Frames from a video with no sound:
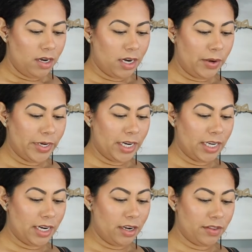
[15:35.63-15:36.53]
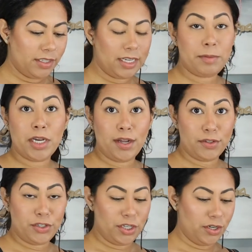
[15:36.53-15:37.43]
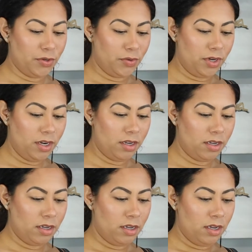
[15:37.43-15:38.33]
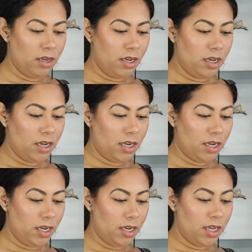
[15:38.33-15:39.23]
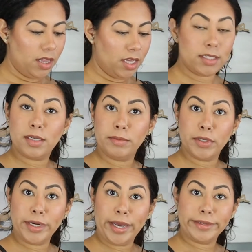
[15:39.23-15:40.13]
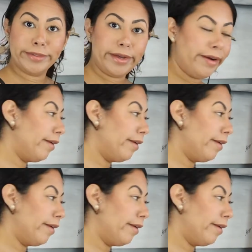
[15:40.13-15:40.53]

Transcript: now we got to get it on the same color tone, and that's what I'm doing next.